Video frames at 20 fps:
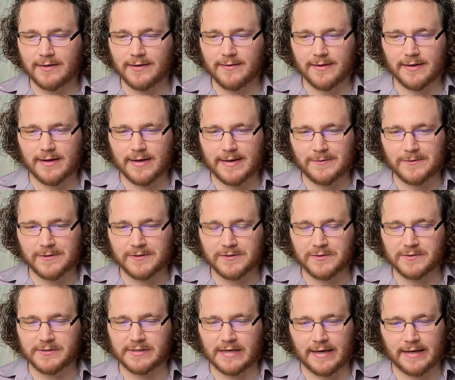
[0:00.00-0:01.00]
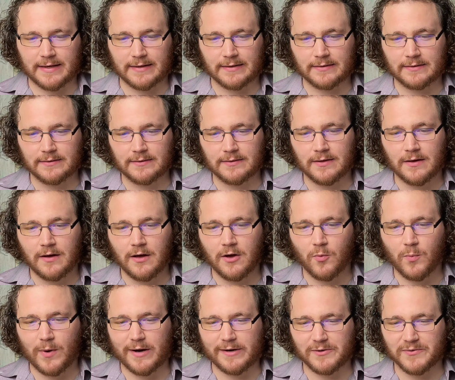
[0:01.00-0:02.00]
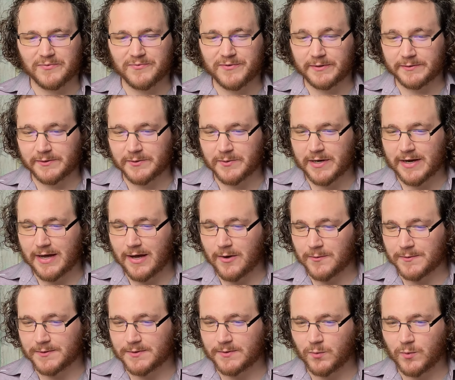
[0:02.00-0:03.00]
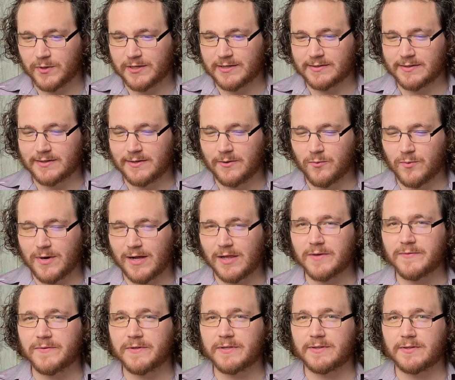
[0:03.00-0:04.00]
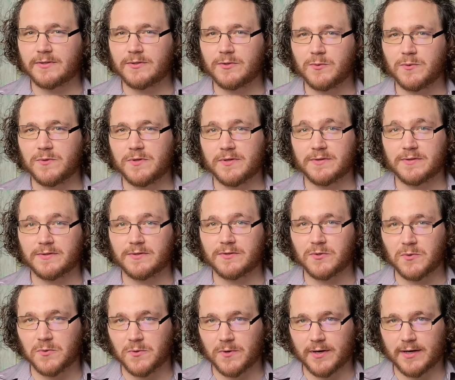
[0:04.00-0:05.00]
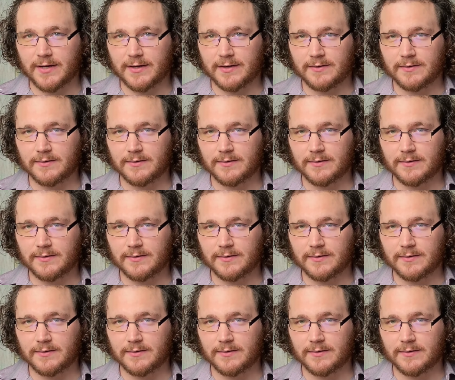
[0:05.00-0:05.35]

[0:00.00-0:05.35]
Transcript: in the character's head, while filtering out what is irrelevant to the story.